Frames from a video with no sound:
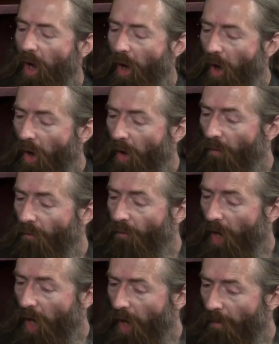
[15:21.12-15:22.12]
of
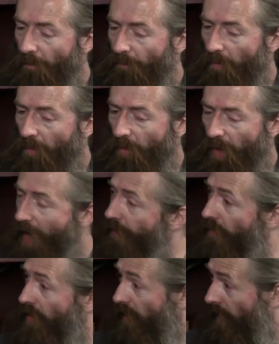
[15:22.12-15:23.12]
the
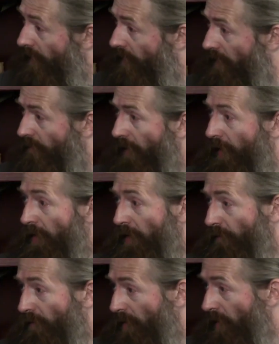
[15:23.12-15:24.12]
heterogeneity of aging,
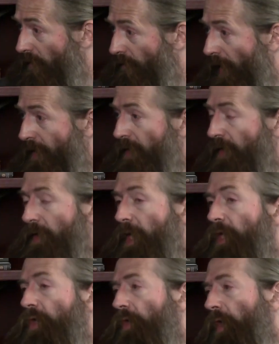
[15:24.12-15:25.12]
of the multifaceted
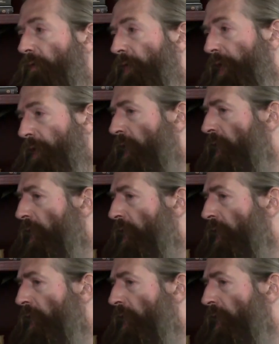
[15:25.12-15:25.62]
nature of it.